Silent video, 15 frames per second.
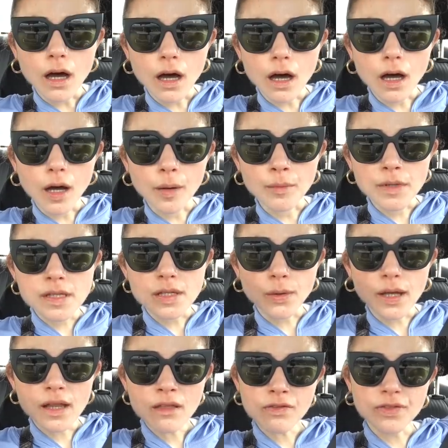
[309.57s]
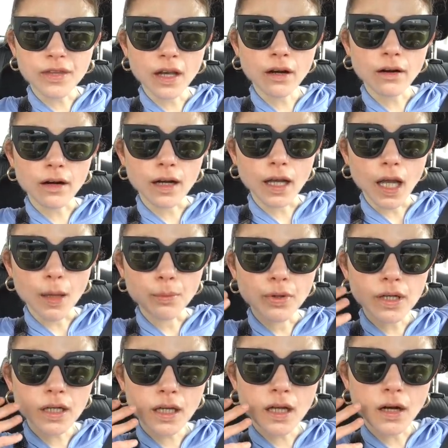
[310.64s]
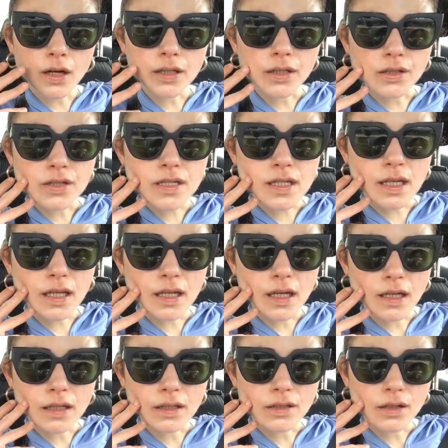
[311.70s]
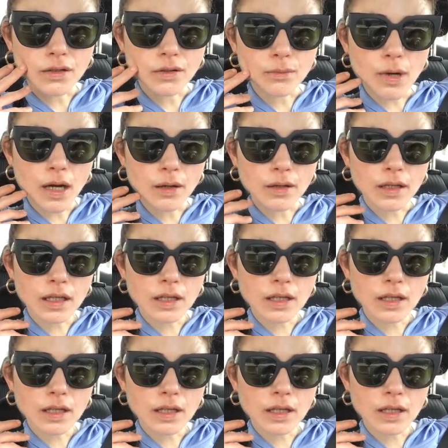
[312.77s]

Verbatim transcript: um, so in theory, putting it on your skin, you know, you might